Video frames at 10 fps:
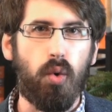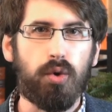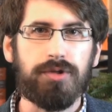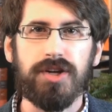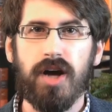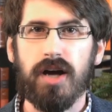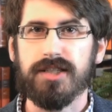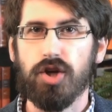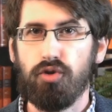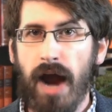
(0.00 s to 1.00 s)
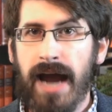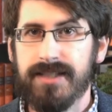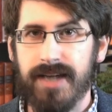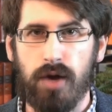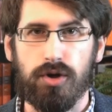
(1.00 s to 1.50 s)
orthodox
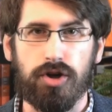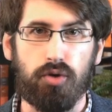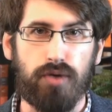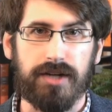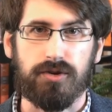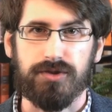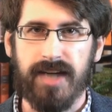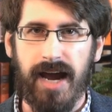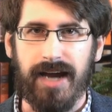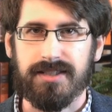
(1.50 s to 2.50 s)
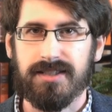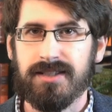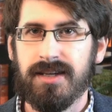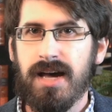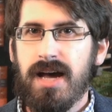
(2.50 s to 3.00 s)
crackdown on heretical texts.